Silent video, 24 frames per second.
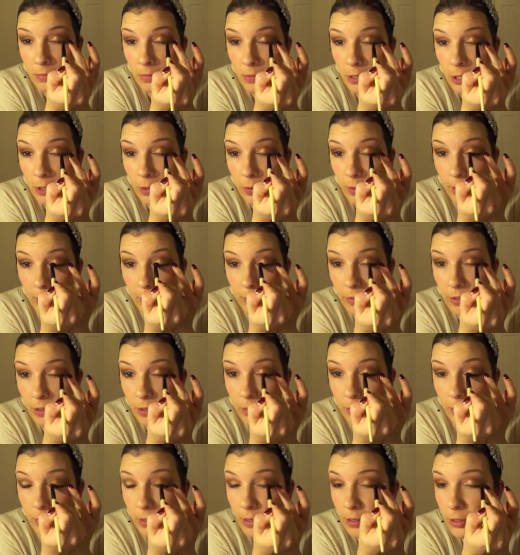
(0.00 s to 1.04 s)
You don't have to.
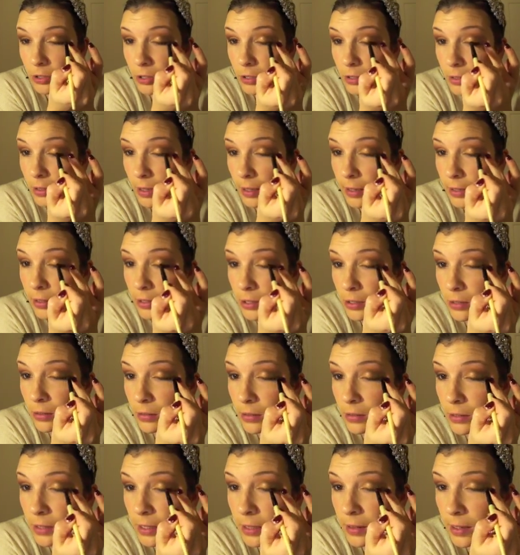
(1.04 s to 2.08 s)
I just like to
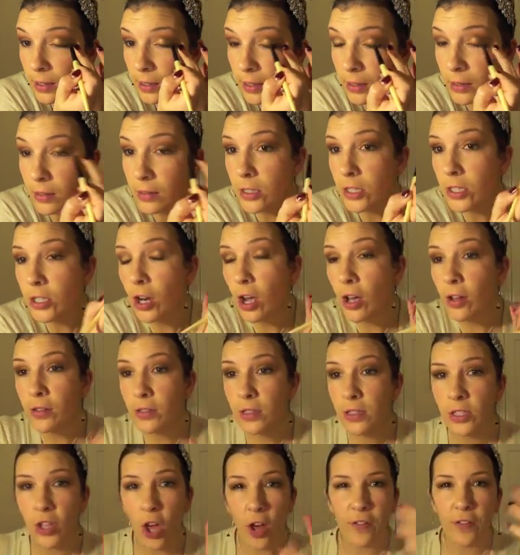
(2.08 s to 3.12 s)
because I think it
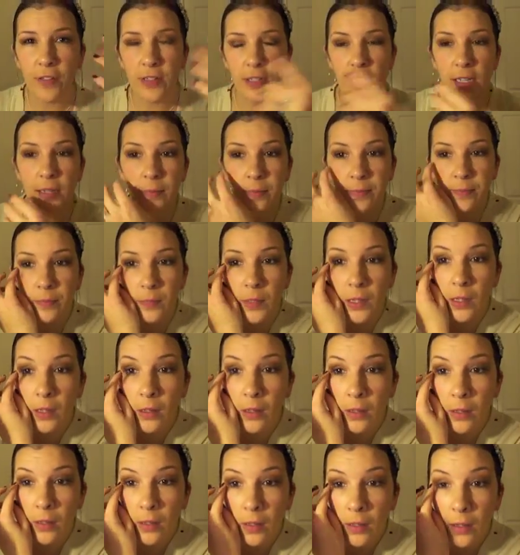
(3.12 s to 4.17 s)
softens it.
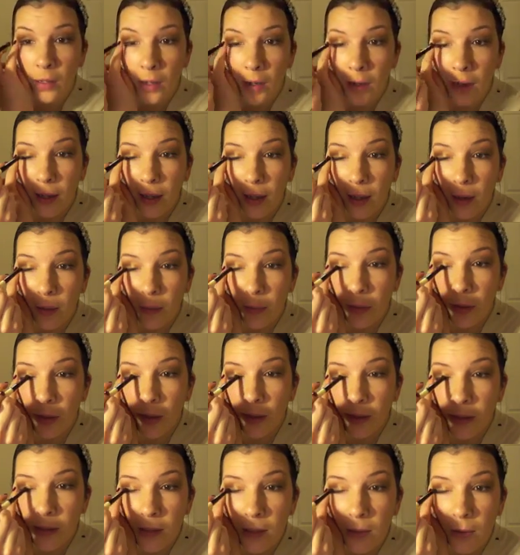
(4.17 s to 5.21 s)
And again,
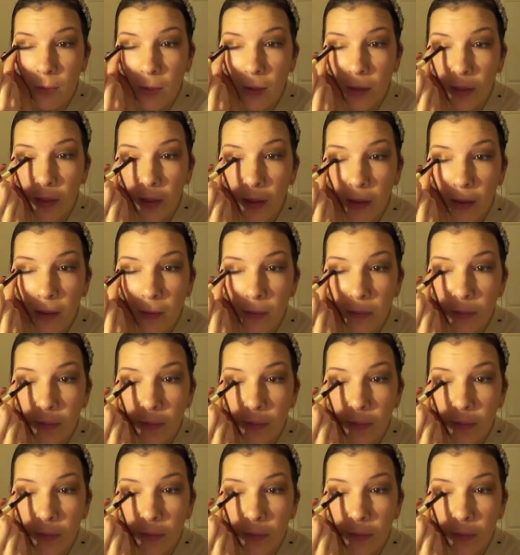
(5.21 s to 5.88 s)
blends it with the